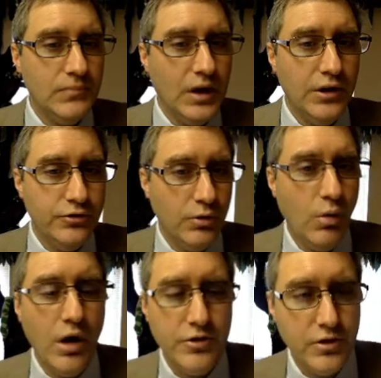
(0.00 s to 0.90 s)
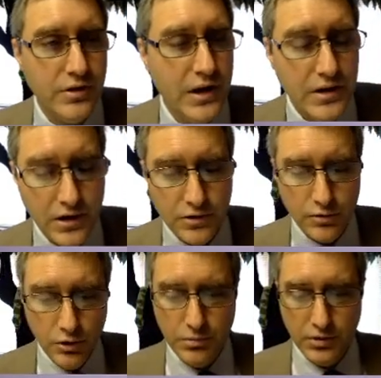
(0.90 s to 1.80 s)
is to watch and take in
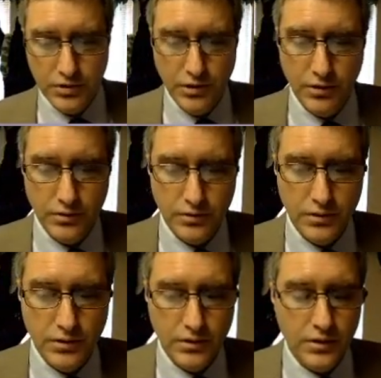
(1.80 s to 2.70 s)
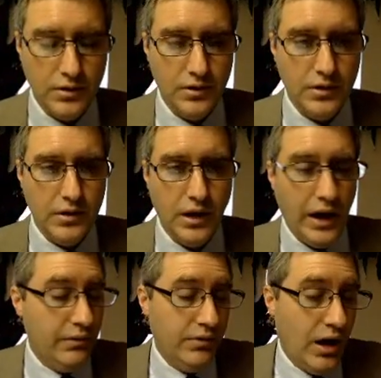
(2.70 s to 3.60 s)
good material
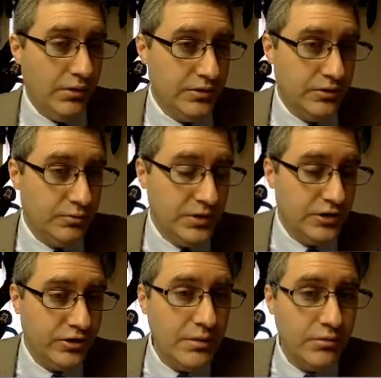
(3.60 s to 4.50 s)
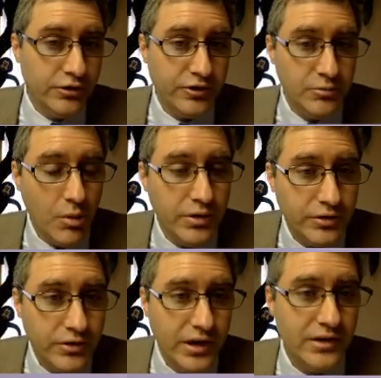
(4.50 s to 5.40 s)
I, would just be shameless for a moment and
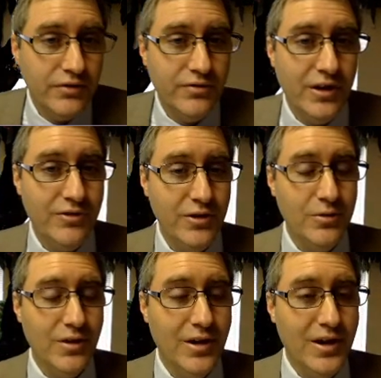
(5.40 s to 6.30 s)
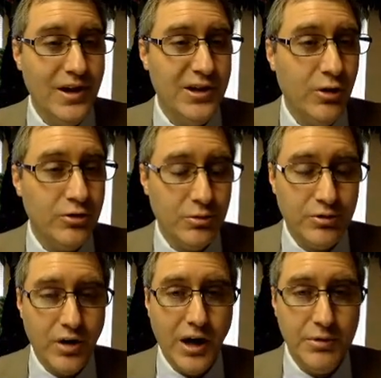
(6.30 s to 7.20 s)
say if, if you uh, don't
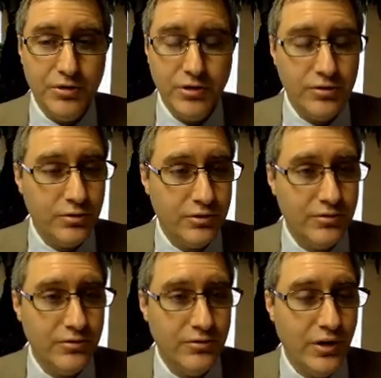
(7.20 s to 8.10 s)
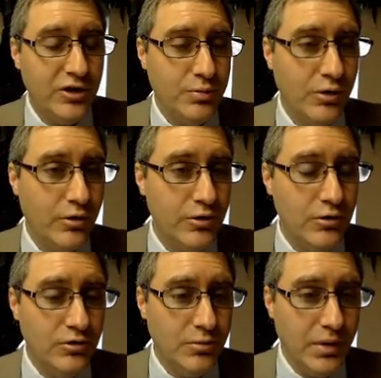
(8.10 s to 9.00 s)
subscribe to Central's Facebook or
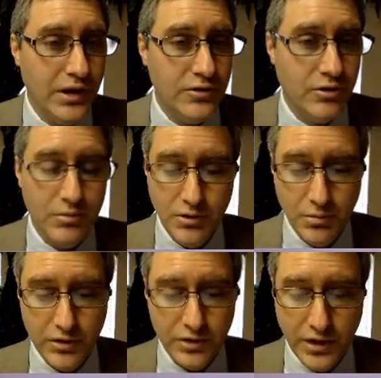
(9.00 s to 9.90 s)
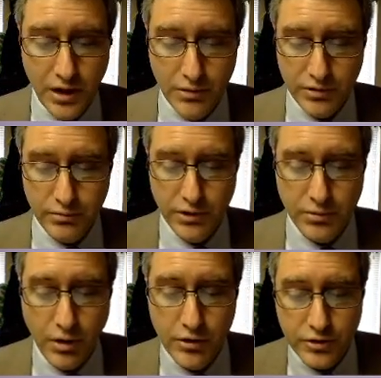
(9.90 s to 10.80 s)
YouTube page, you're, you're missing out with, with
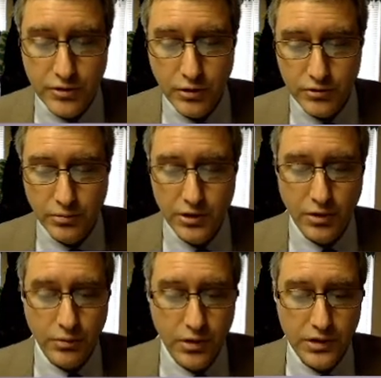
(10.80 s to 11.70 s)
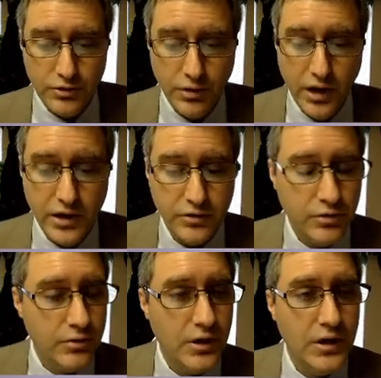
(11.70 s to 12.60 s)
margin notes. And we are really trying
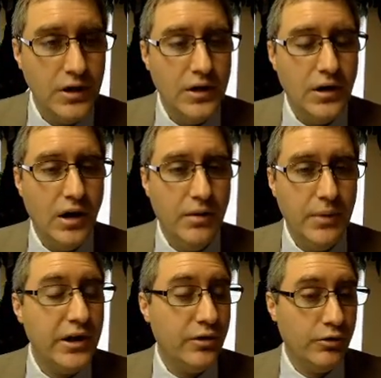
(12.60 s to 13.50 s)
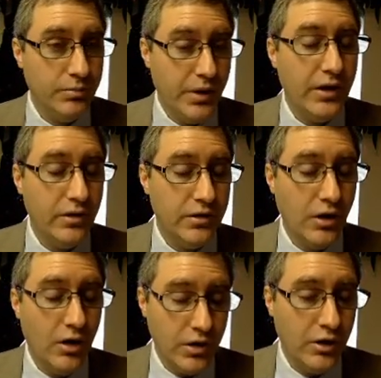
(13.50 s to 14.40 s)
to uh, make those better. And
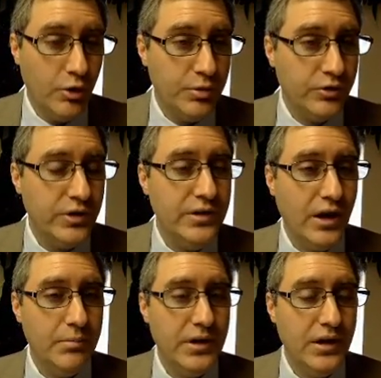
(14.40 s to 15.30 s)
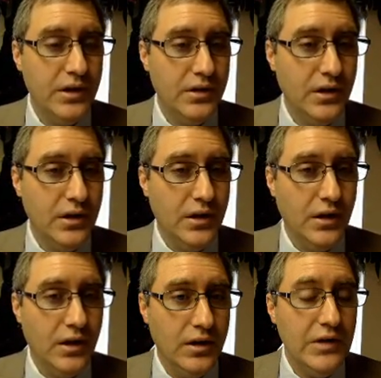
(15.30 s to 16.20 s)
y'all, I hope you'll see that beginning
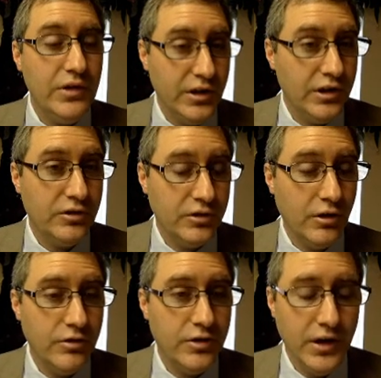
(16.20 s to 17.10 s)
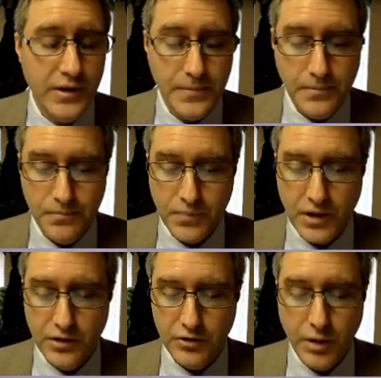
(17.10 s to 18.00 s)
uh, even this Thursday,
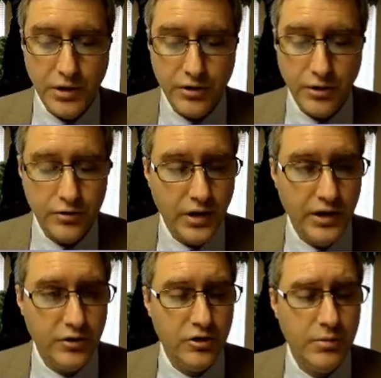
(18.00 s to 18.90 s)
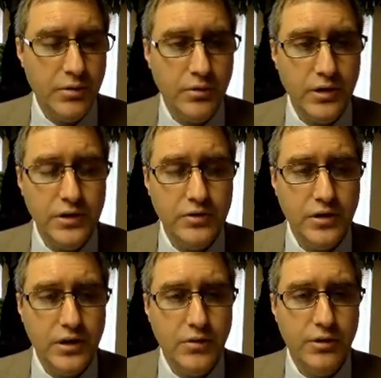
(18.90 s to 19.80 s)
this coming Thursday, as this is being released,
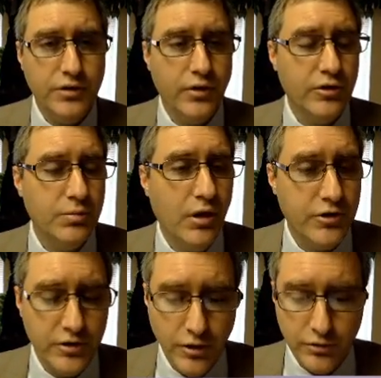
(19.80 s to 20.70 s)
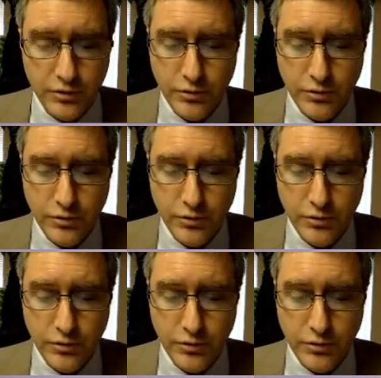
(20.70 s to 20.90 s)
with the first margin notes of